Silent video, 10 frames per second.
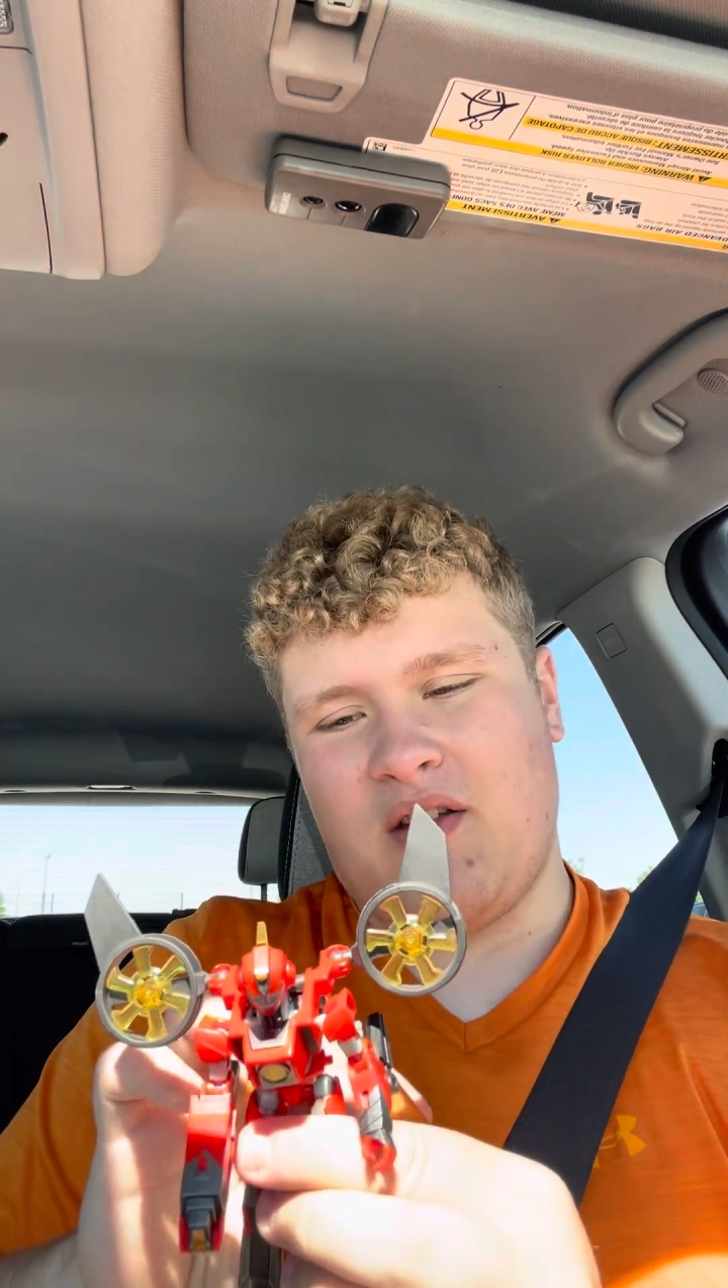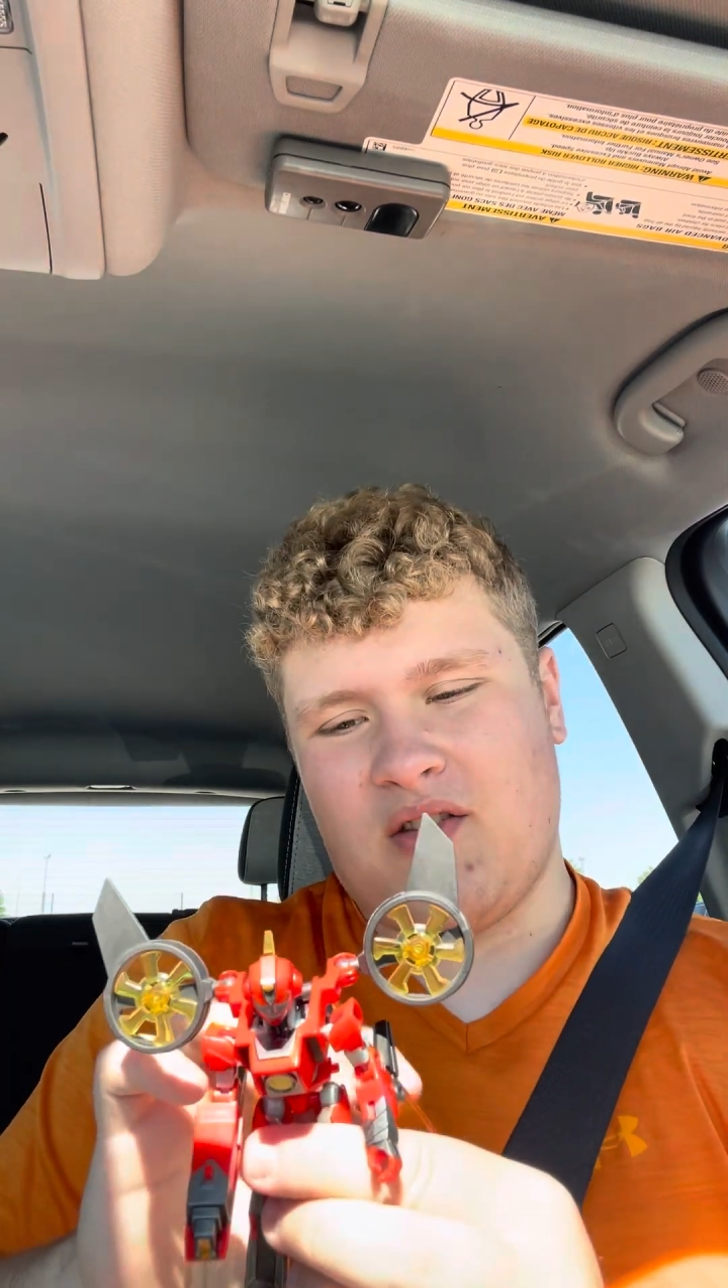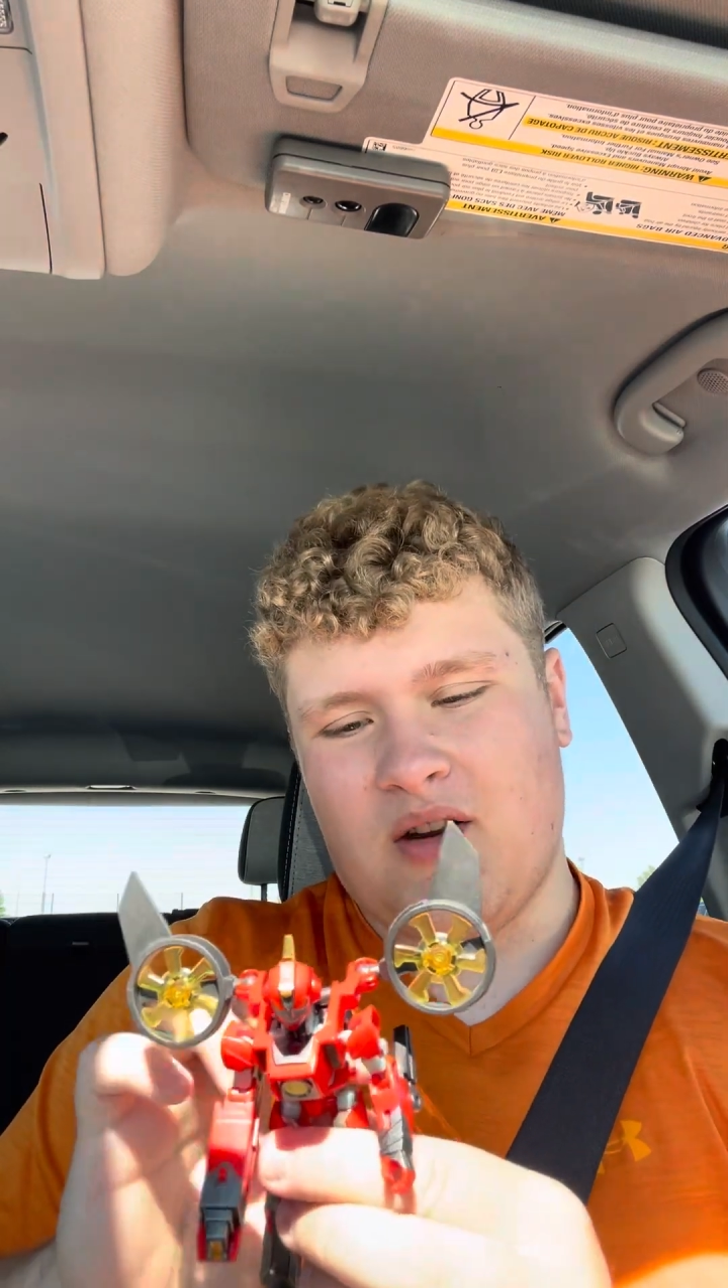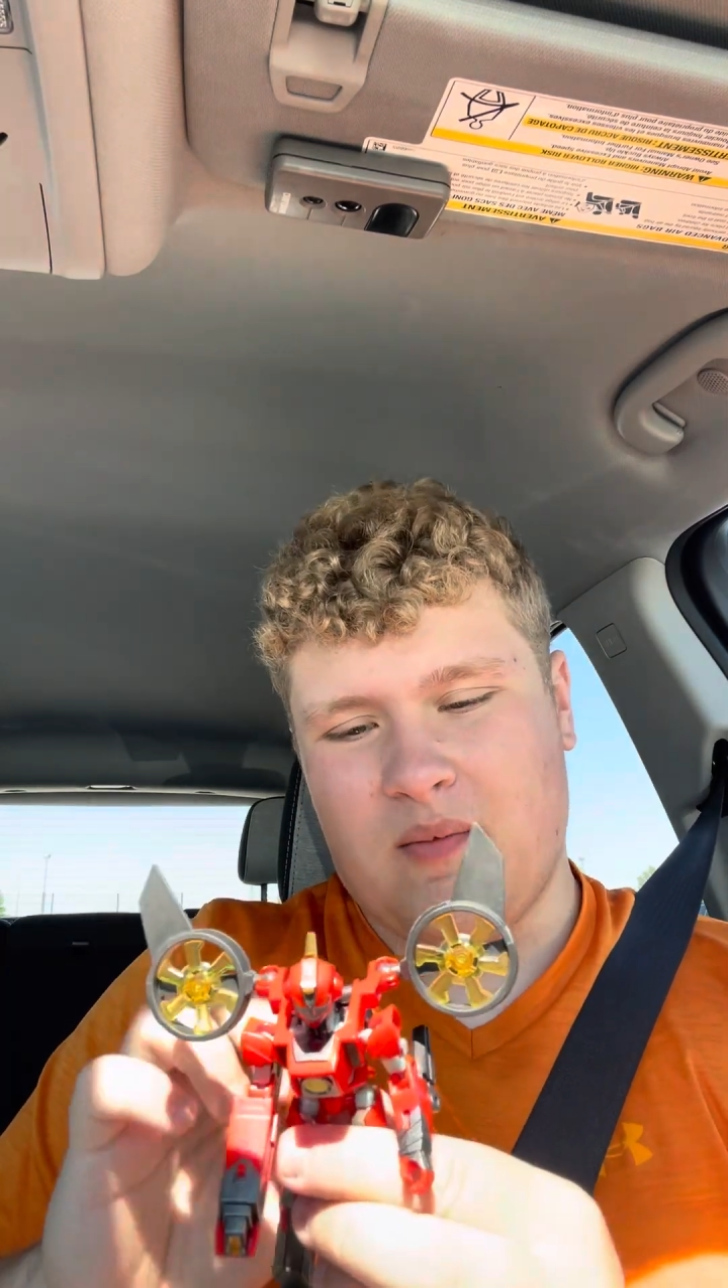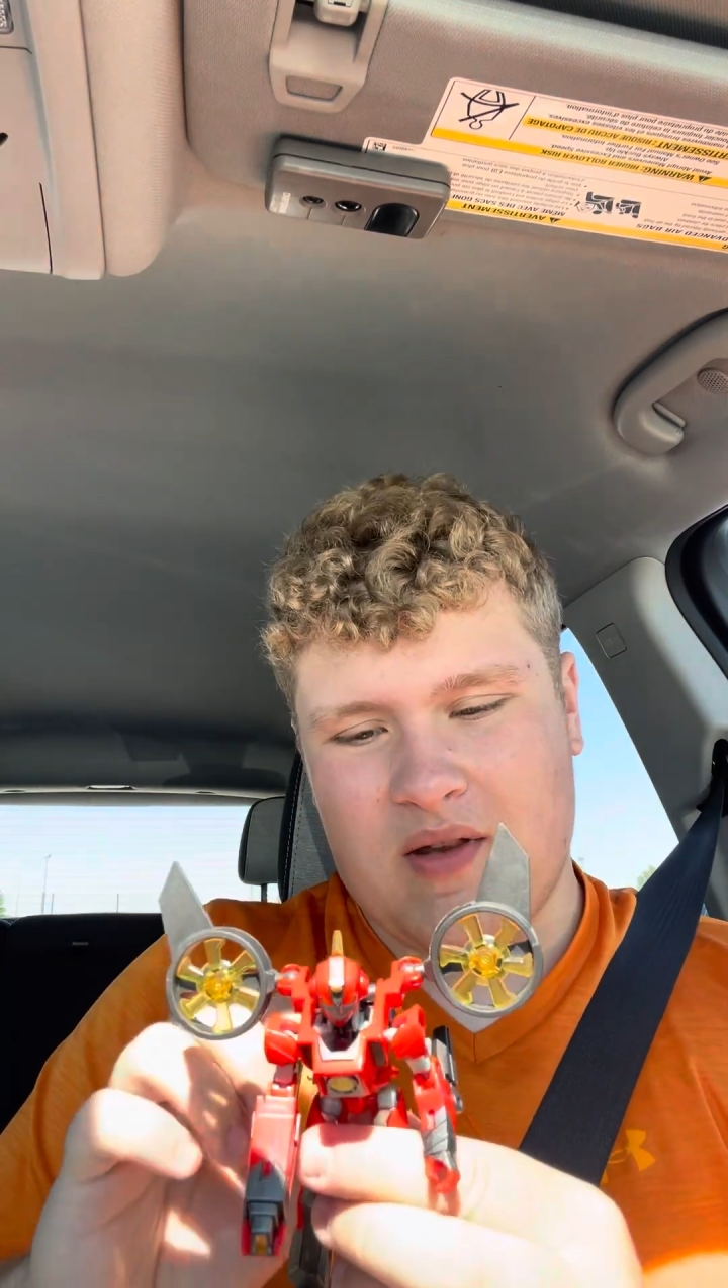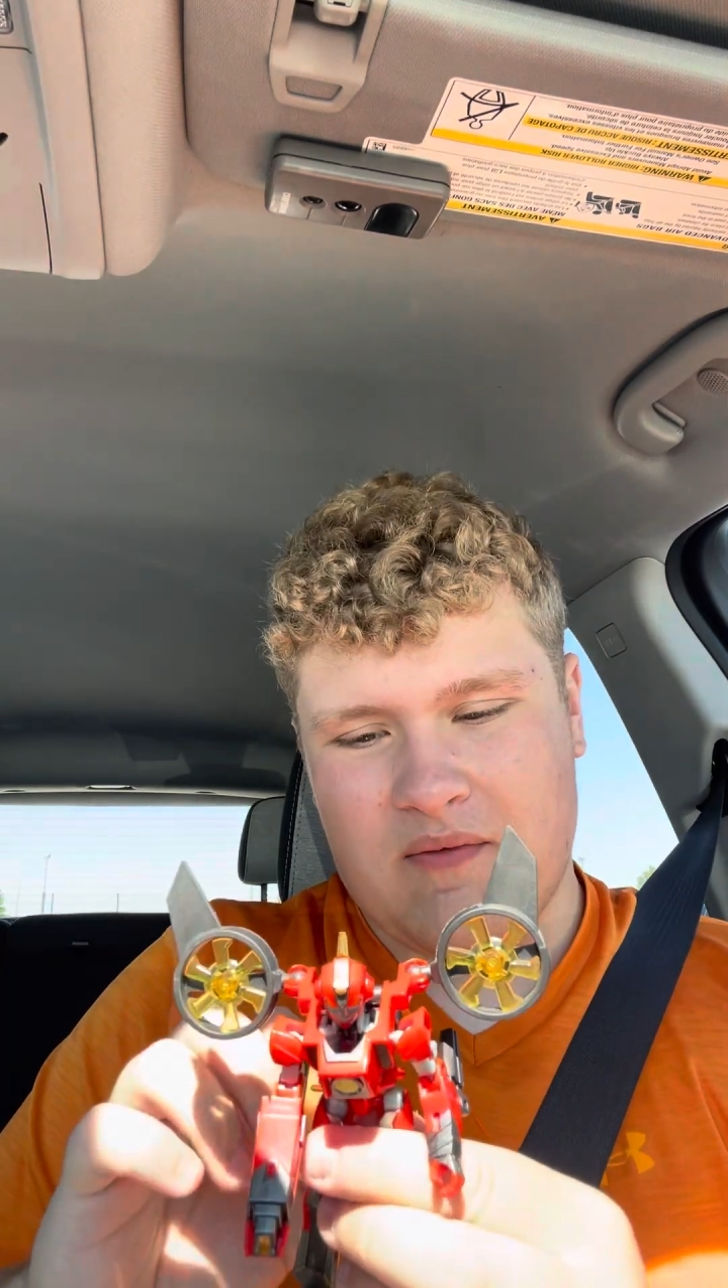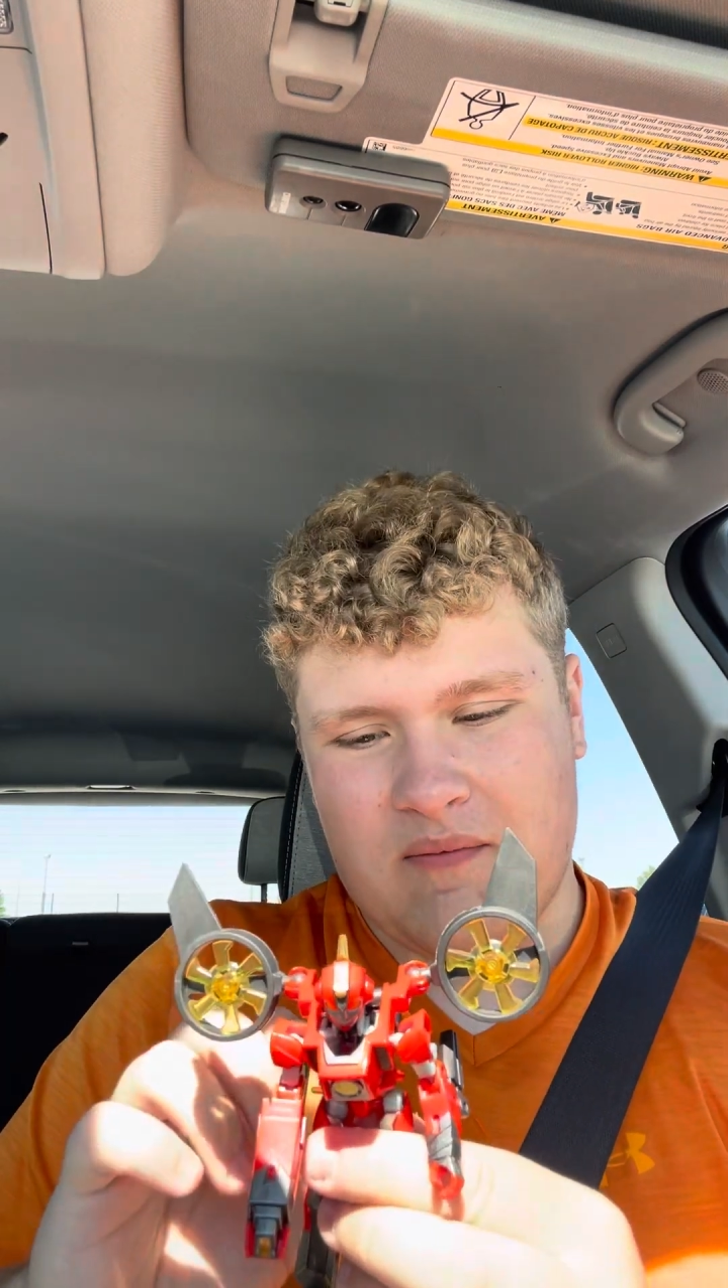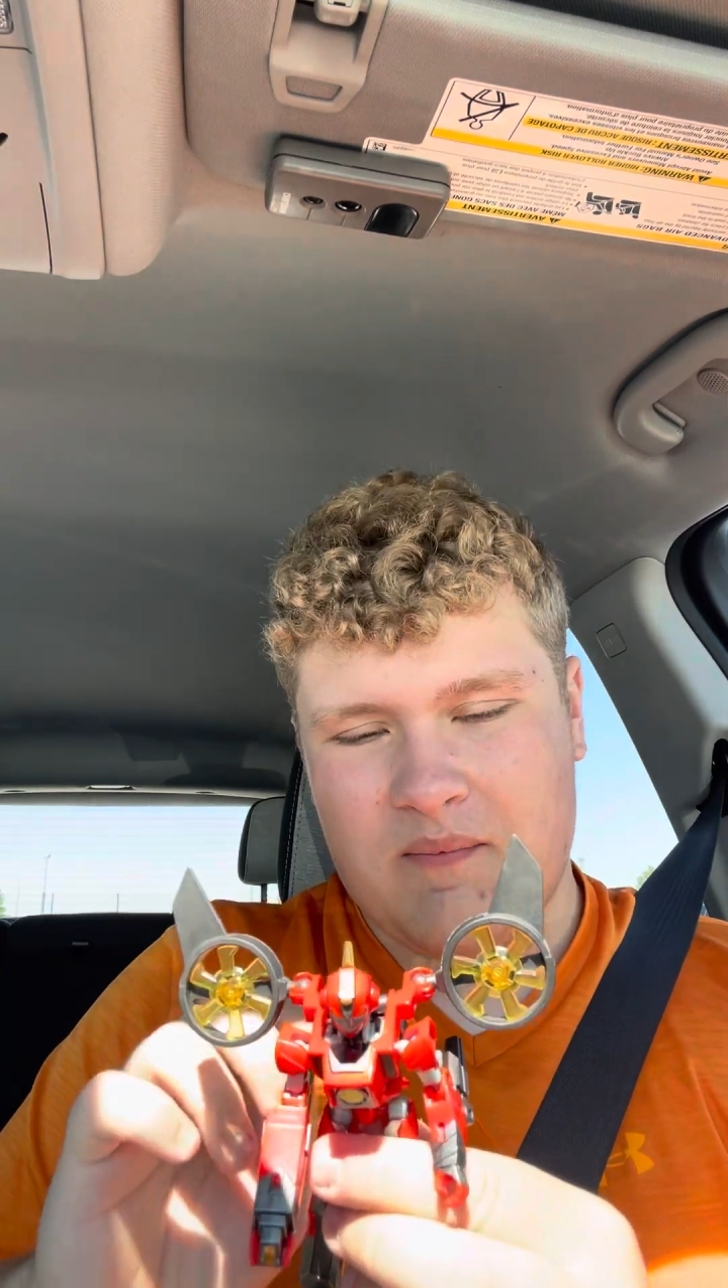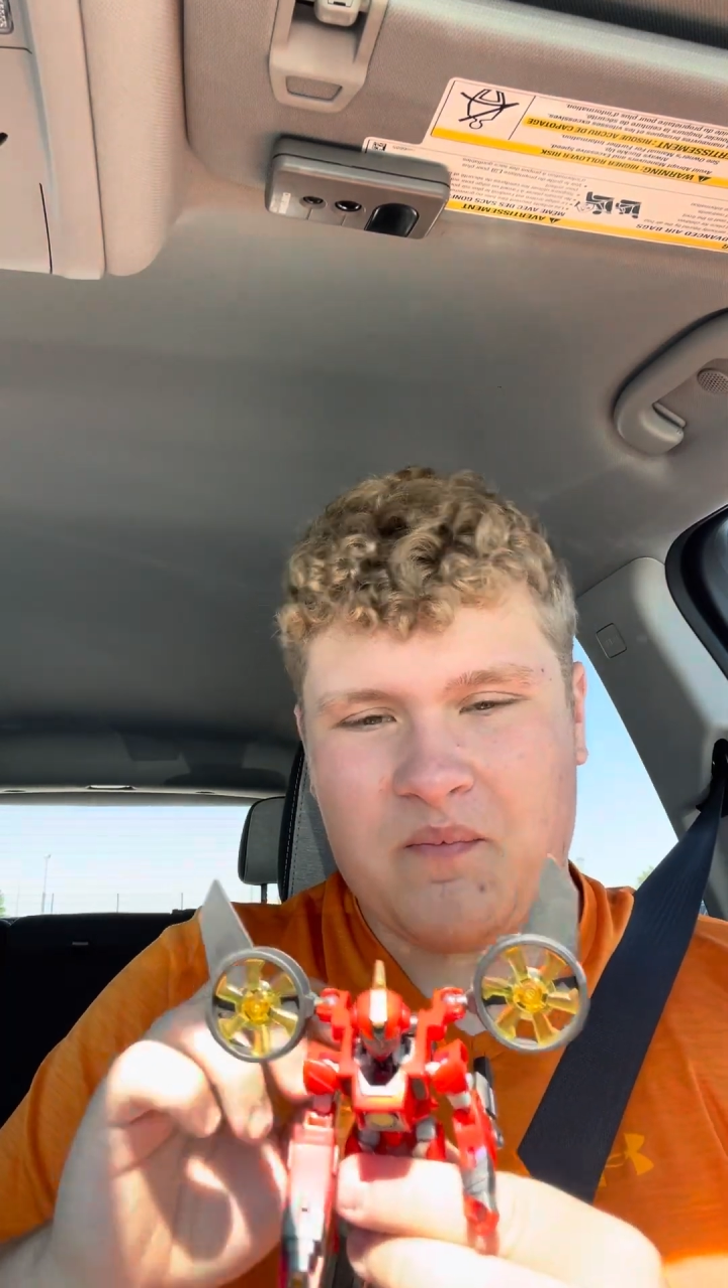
in terms of